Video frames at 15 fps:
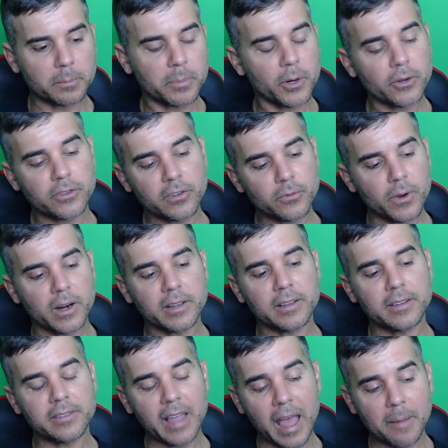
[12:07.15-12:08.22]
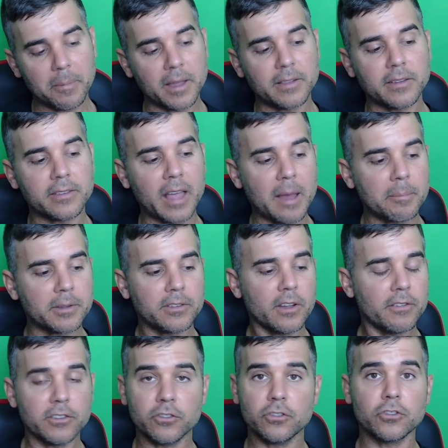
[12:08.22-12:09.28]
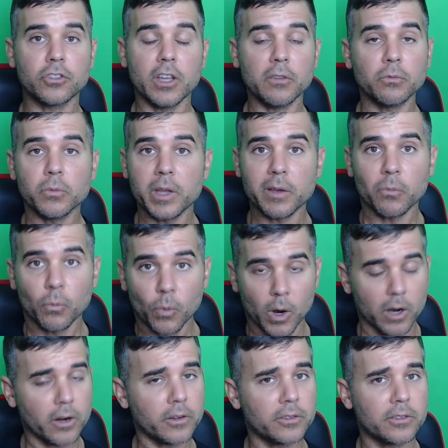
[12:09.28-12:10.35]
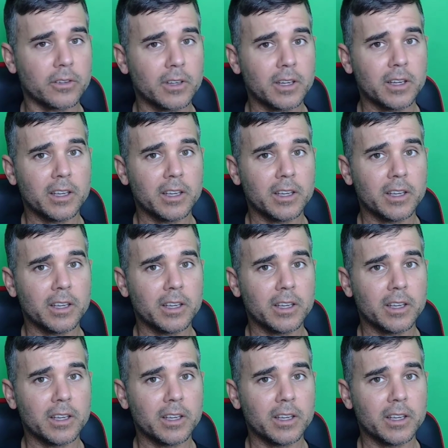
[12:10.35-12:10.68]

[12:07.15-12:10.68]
the person running this app and this app itself. It works.